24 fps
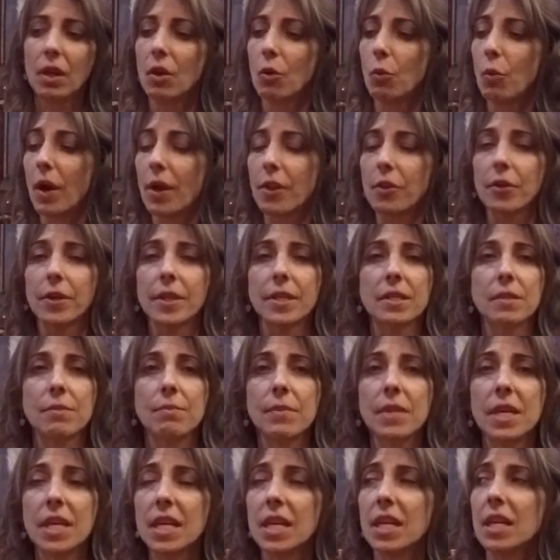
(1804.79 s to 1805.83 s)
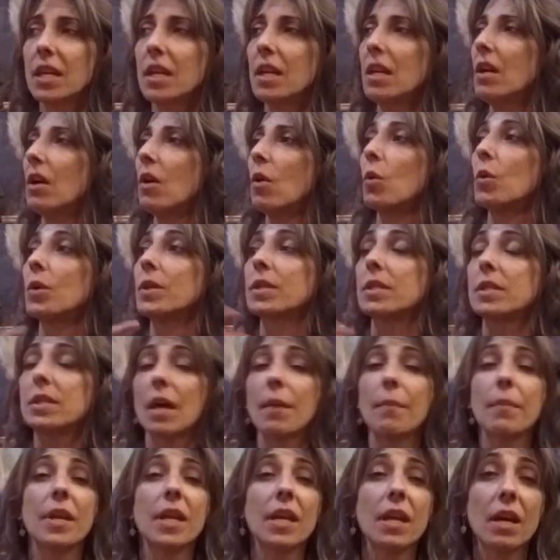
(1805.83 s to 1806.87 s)
Whether it's me or
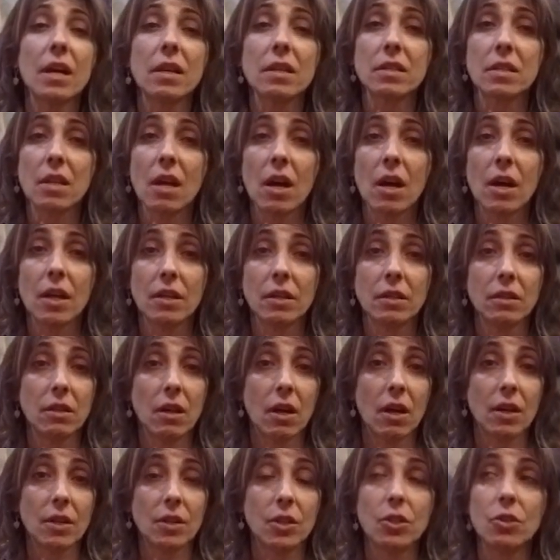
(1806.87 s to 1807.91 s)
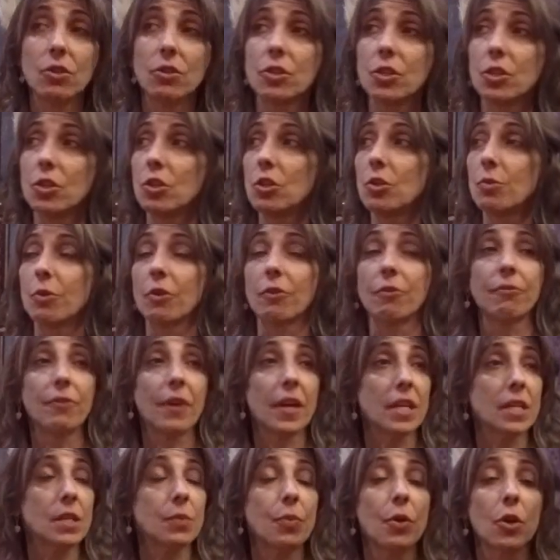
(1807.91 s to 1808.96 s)
somebody else on YouTube or
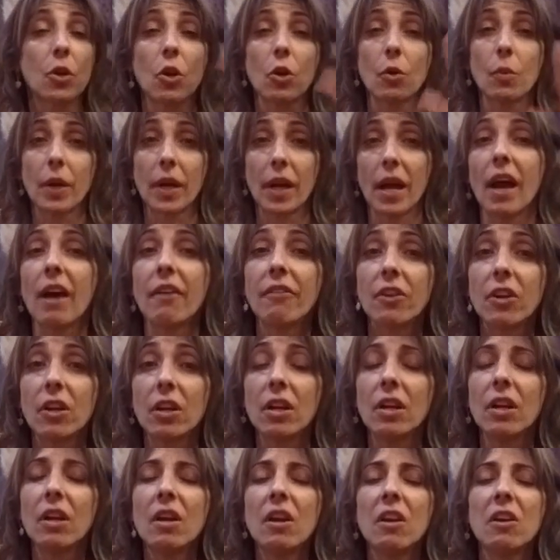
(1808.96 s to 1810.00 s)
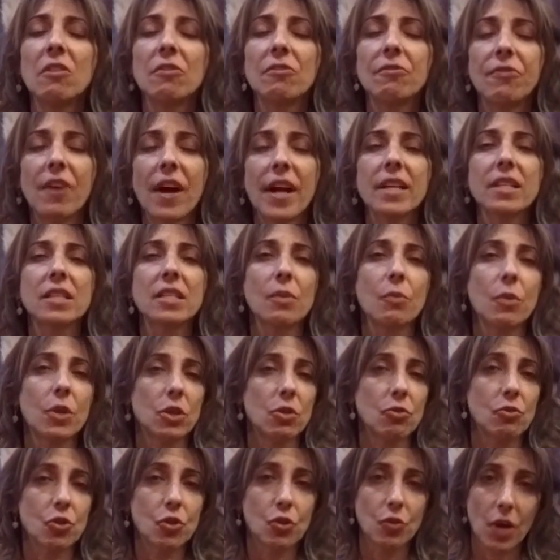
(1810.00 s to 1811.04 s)
Facebook or whatever, find someone you
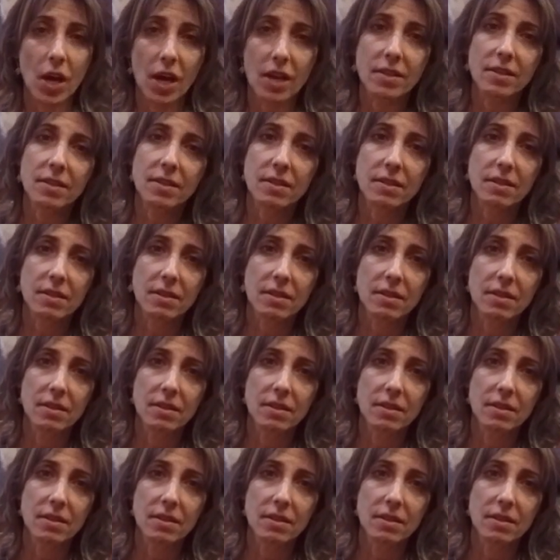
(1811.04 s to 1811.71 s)
trust